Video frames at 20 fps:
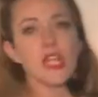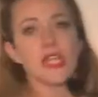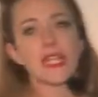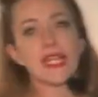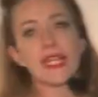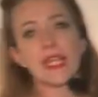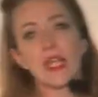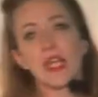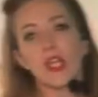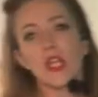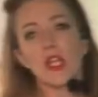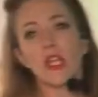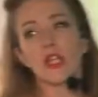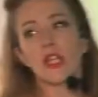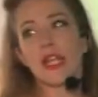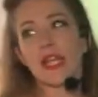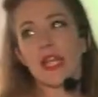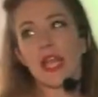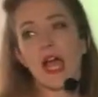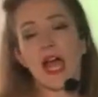Like
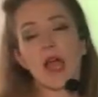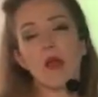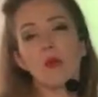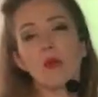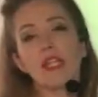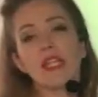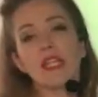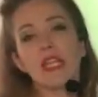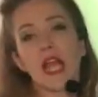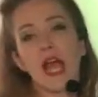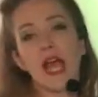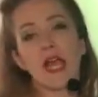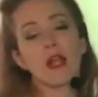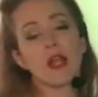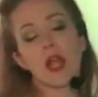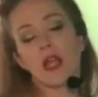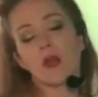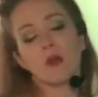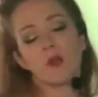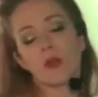I
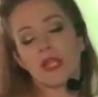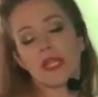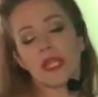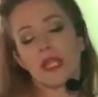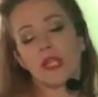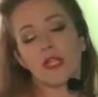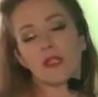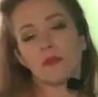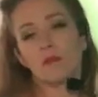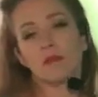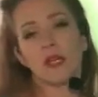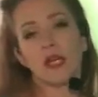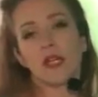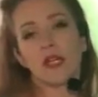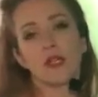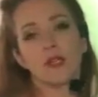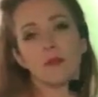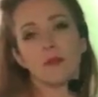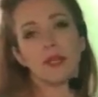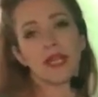don't want to kill a
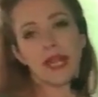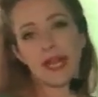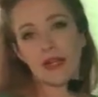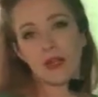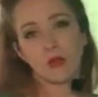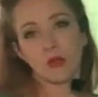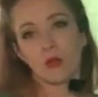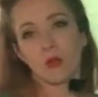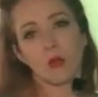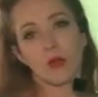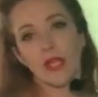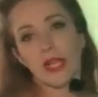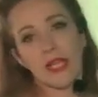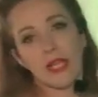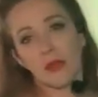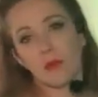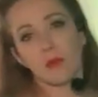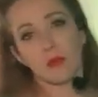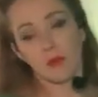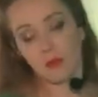bug, but I don't know what I
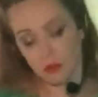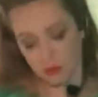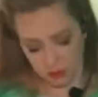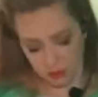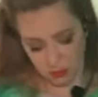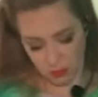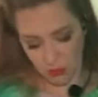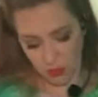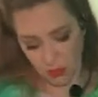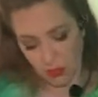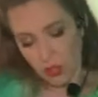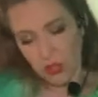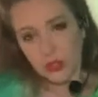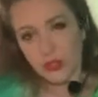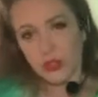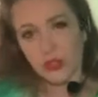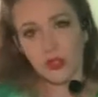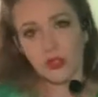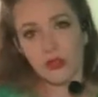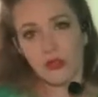can
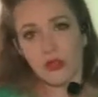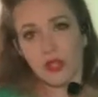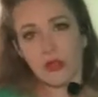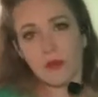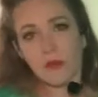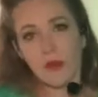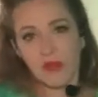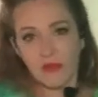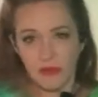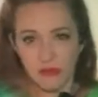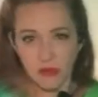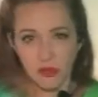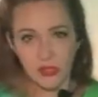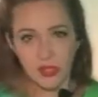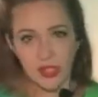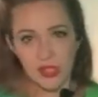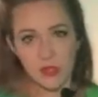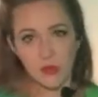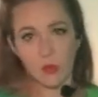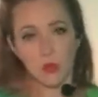crunch underneath my
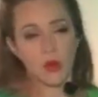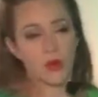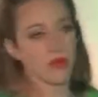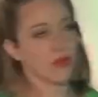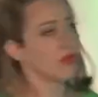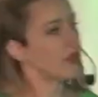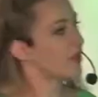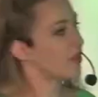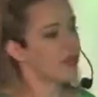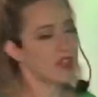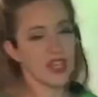foot that's worth it.